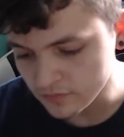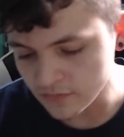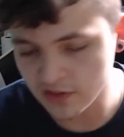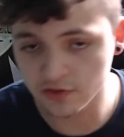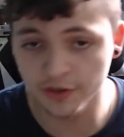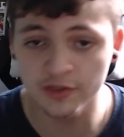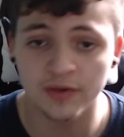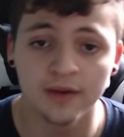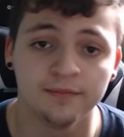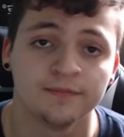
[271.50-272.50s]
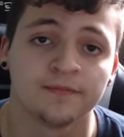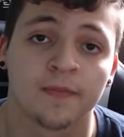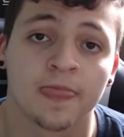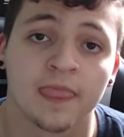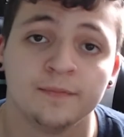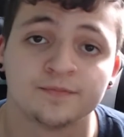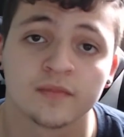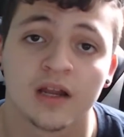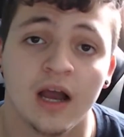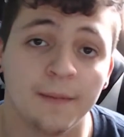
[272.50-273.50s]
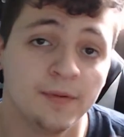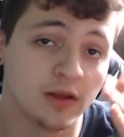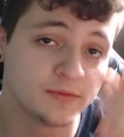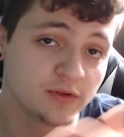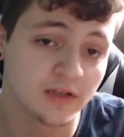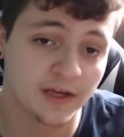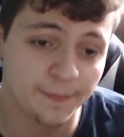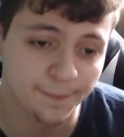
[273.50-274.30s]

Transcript: So here's what happened. I pull up to a light,